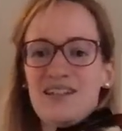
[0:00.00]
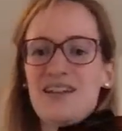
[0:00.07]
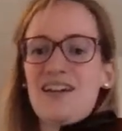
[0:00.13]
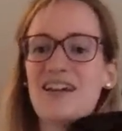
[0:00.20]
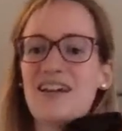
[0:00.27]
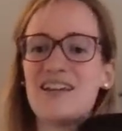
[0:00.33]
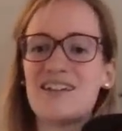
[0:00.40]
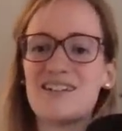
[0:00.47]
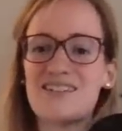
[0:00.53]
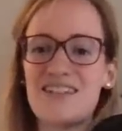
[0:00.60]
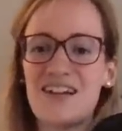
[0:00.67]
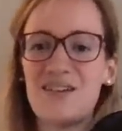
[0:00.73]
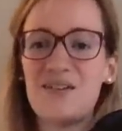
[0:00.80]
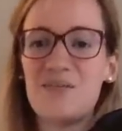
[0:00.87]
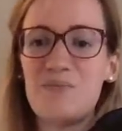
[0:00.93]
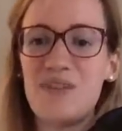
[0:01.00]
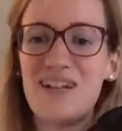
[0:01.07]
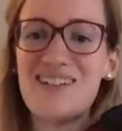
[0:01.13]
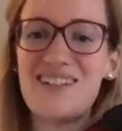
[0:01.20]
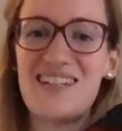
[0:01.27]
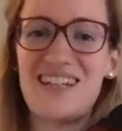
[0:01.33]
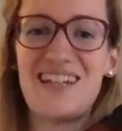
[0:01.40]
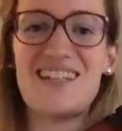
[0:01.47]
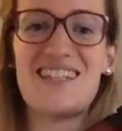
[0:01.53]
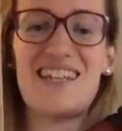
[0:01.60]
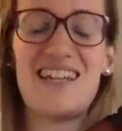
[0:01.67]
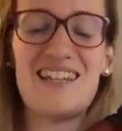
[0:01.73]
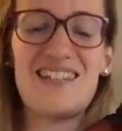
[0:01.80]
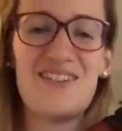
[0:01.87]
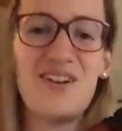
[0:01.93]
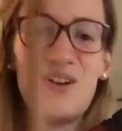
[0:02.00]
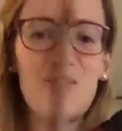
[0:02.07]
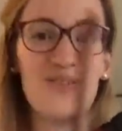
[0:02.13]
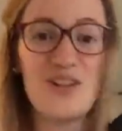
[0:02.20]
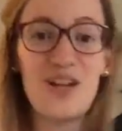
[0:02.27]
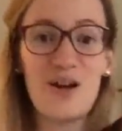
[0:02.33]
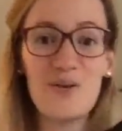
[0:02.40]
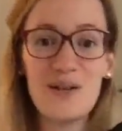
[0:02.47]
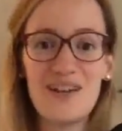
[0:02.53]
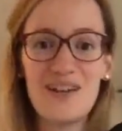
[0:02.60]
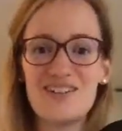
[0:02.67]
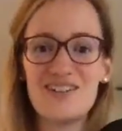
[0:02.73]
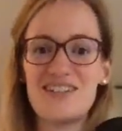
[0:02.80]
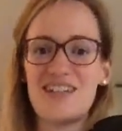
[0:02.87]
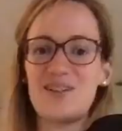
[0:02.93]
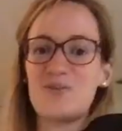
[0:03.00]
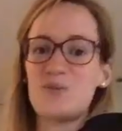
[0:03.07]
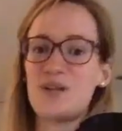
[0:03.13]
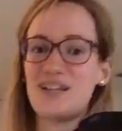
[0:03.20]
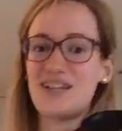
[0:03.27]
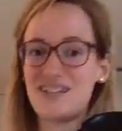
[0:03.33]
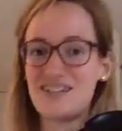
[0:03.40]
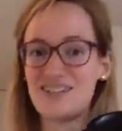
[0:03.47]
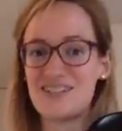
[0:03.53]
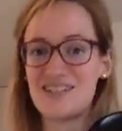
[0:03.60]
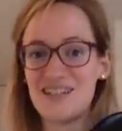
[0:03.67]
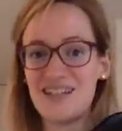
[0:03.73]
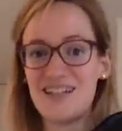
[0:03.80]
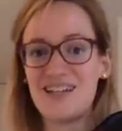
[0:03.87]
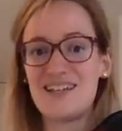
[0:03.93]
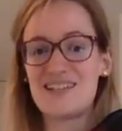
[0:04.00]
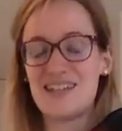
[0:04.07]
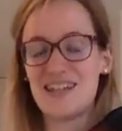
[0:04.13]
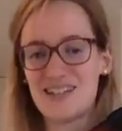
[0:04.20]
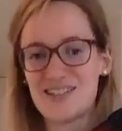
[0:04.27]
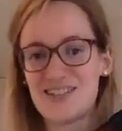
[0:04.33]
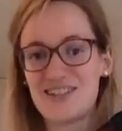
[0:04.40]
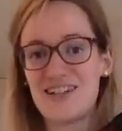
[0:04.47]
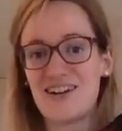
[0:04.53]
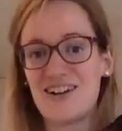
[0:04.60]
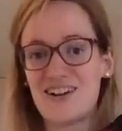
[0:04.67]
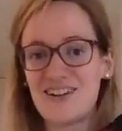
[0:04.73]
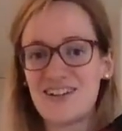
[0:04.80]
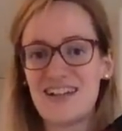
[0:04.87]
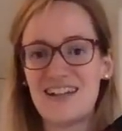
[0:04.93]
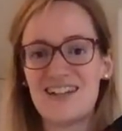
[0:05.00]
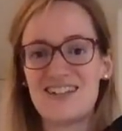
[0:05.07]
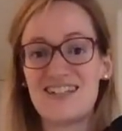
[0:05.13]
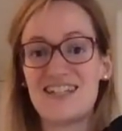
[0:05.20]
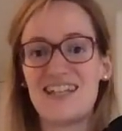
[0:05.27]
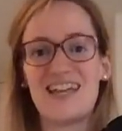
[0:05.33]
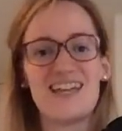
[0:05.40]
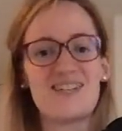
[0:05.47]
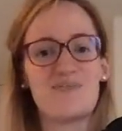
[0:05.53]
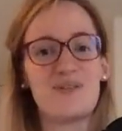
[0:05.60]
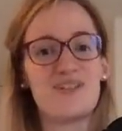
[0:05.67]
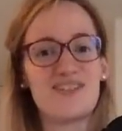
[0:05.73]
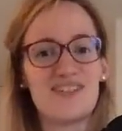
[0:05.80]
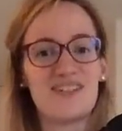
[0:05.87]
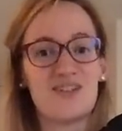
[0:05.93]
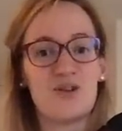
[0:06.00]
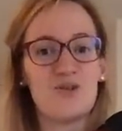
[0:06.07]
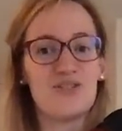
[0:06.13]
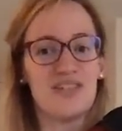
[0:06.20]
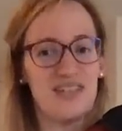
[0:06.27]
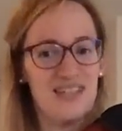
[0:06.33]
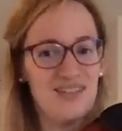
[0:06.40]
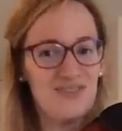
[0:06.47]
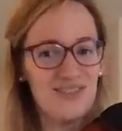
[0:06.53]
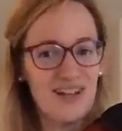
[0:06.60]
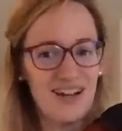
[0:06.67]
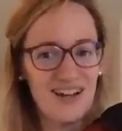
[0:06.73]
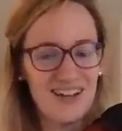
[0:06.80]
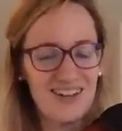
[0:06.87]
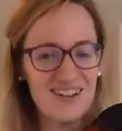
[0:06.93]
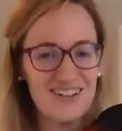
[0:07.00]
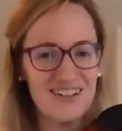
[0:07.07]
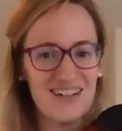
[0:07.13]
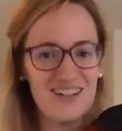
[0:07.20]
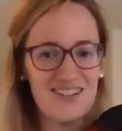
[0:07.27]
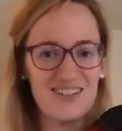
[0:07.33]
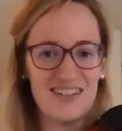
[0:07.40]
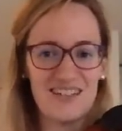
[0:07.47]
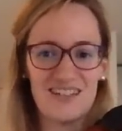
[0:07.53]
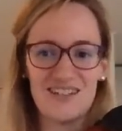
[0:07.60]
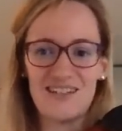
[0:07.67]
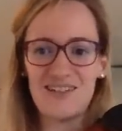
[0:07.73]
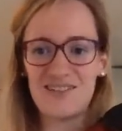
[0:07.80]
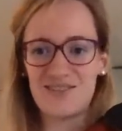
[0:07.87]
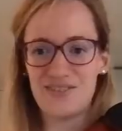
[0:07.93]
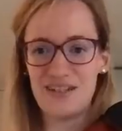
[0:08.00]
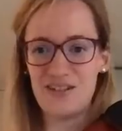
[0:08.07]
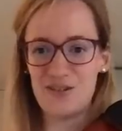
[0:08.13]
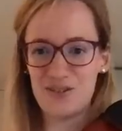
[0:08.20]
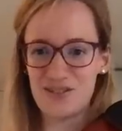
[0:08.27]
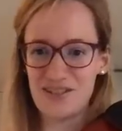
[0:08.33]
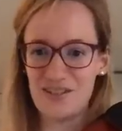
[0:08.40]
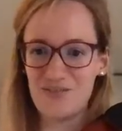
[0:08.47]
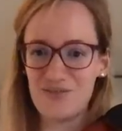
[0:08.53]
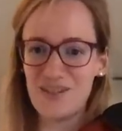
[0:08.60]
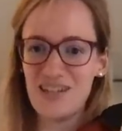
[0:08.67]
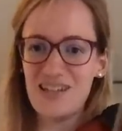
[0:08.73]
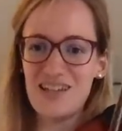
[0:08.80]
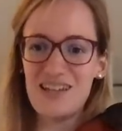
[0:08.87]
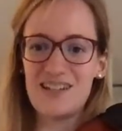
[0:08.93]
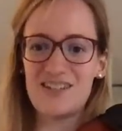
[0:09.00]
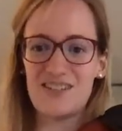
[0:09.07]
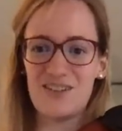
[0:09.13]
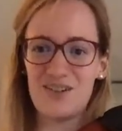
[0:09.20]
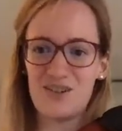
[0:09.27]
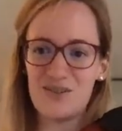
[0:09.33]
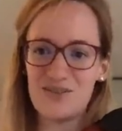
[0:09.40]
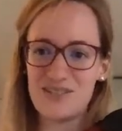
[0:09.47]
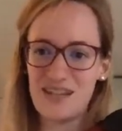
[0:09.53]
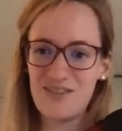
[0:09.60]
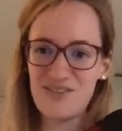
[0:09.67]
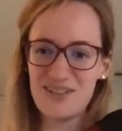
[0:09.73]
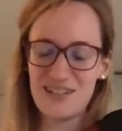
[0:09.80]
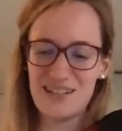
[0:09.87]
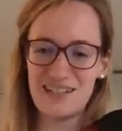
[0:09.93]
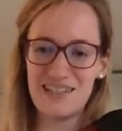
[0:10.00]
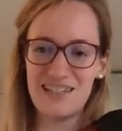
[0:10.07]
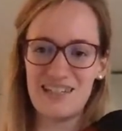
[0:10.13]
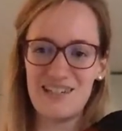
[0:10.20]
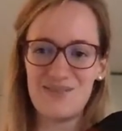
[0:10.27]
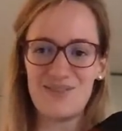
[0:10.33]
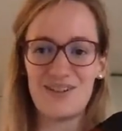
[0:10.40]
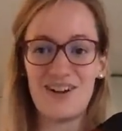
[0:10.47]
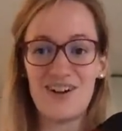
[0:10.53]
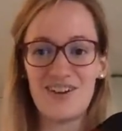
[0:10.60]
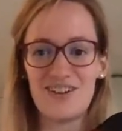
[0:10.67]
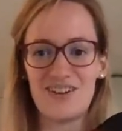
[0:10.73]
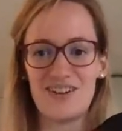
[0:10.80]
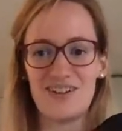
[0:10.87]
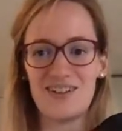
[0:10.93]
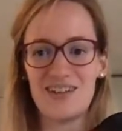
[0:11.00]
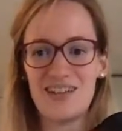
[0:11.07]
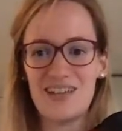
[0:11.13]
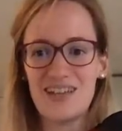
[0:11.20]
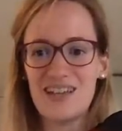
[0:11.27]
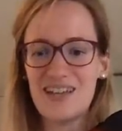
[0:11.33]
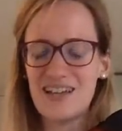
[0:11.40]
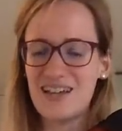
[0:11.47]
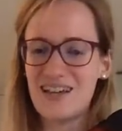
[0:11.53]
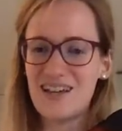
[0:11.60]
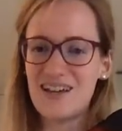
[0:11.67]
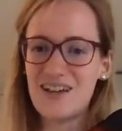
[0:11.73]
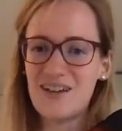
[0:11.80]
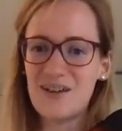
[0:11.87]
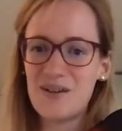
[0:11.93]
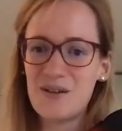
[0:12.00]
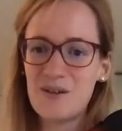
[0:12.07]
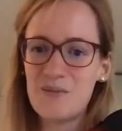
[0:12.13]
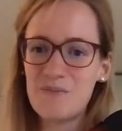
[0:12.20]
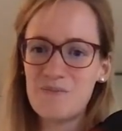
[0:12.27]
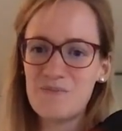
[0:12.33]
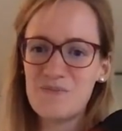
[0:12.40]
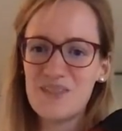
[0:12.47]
And Karen Biersek says, Oh, now I understand why the D is actually harder than the G. Yes, because it goes even higher than the G three octave. So definitely even harder. Um,